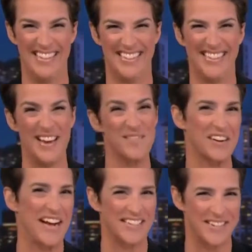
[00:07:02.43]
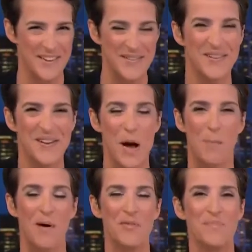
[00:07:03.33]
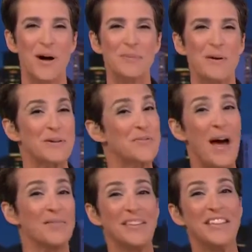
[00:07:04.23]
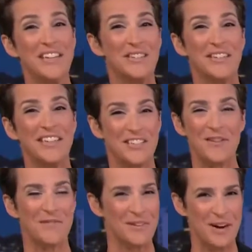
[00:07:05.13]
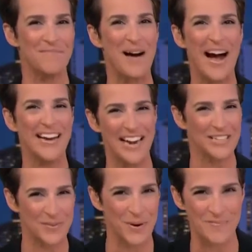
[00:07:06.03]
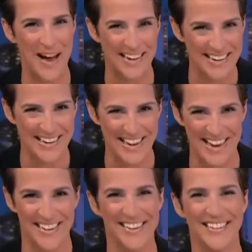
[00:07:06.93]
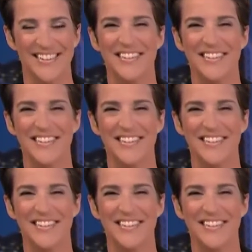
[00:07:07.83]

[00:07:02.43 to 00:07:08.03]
as the Democrats do about the prospect of having the Attorney General come by and get sworn back in again.